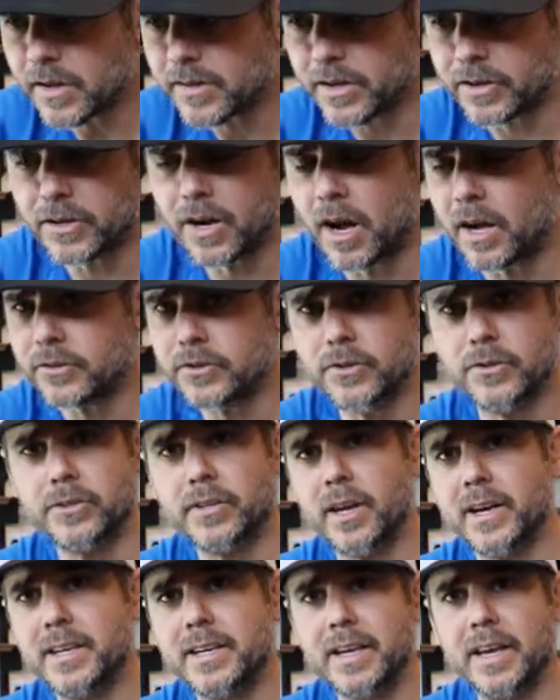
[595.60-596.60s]
They're not too
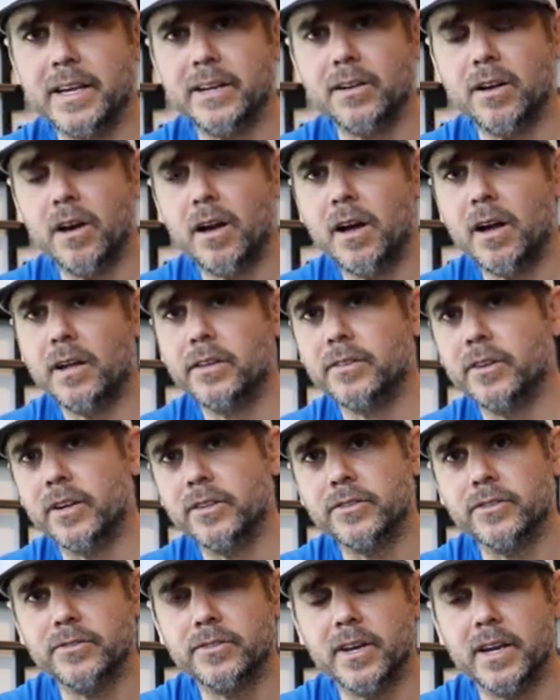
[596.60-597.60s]
tight getting on,
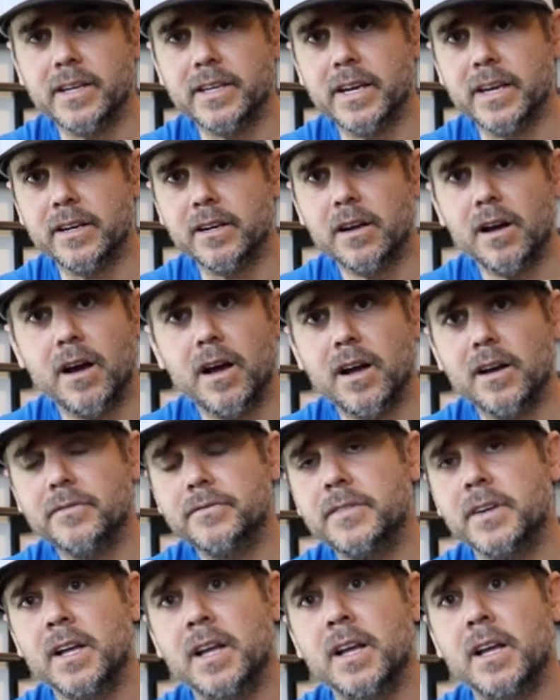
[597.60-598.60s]
not too tight getting
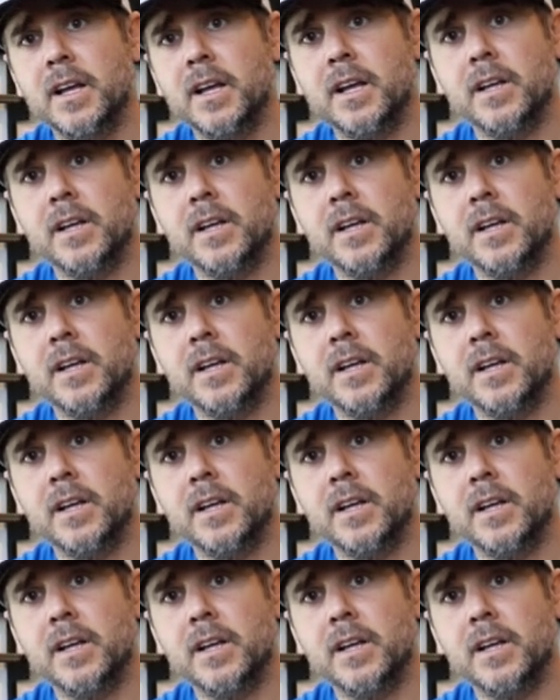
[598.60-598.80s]
off.